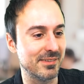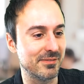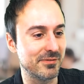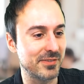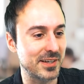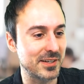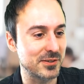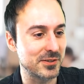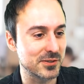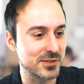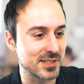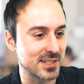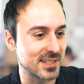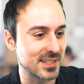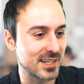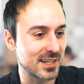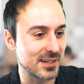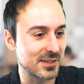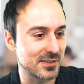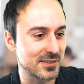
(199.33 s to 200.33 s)
Fedor's in the
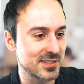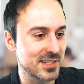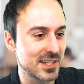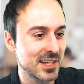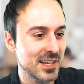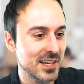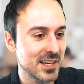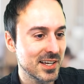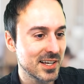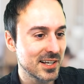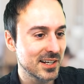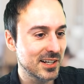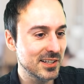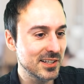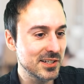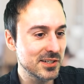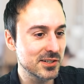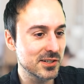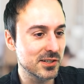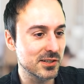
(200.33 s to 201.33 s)
house.
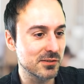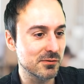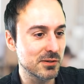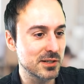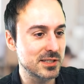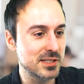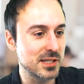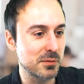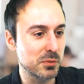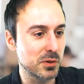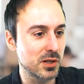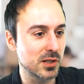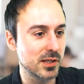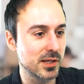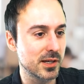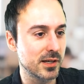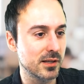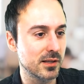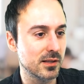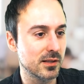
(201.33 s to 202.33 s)
Khalil, what's up,
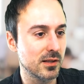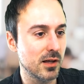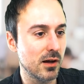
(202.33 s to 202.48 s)
Khalil?